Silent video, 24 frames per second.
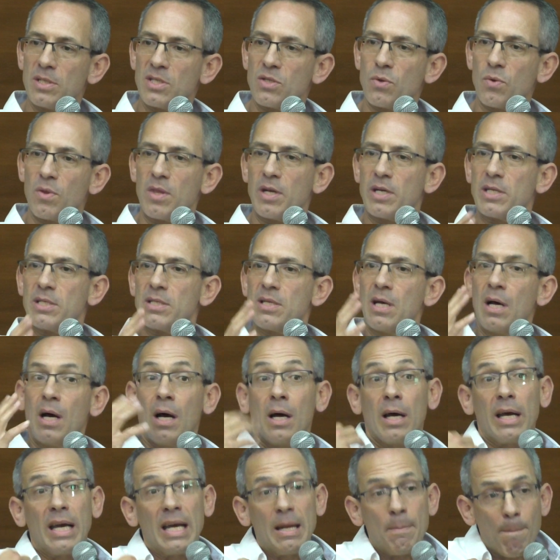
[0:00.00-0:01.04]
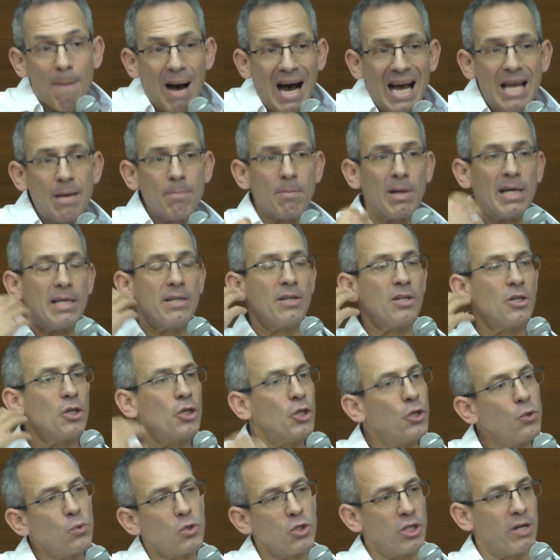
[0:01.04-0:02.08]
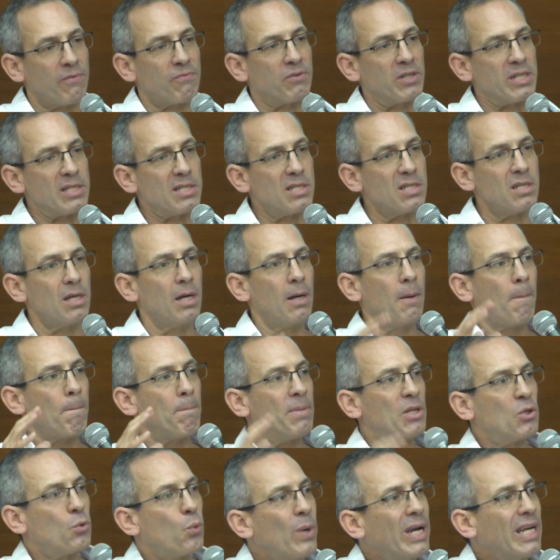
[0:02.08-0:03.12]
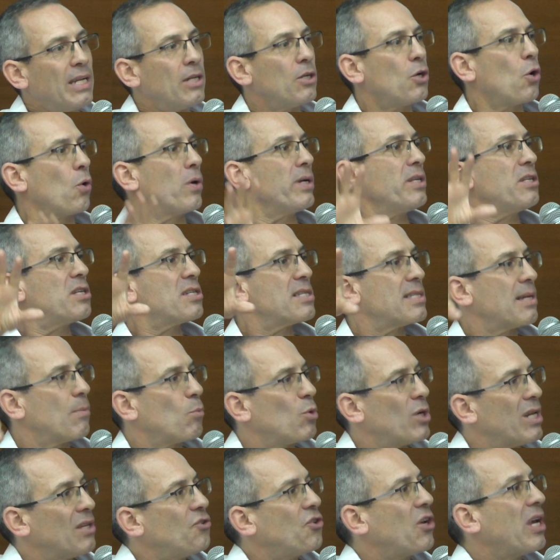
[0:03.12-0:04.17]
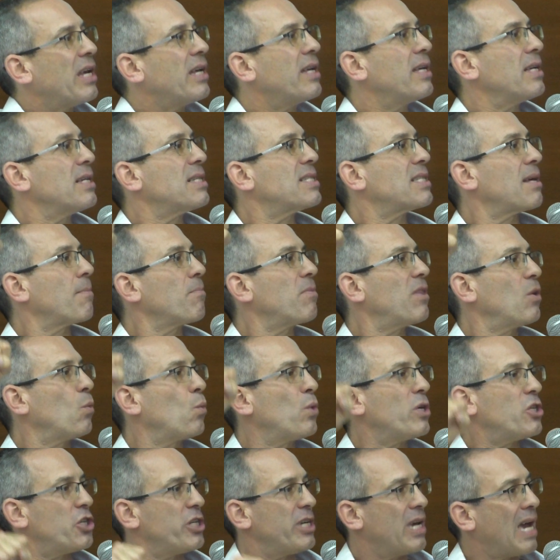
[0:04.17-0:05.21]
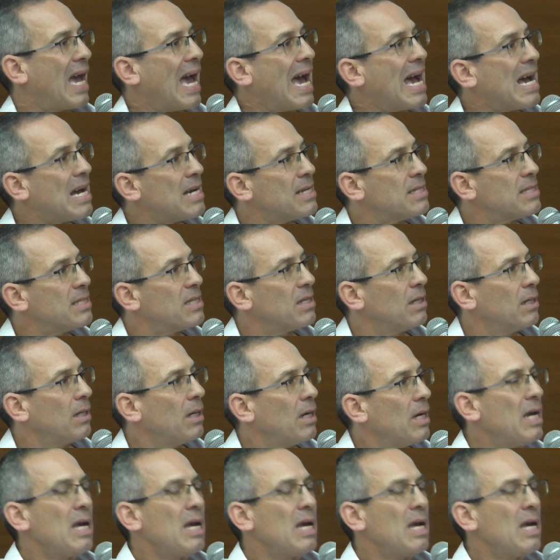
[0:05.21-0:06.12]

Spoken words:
So there's, in my mind, a huge difference between going to someone and taking something which he has,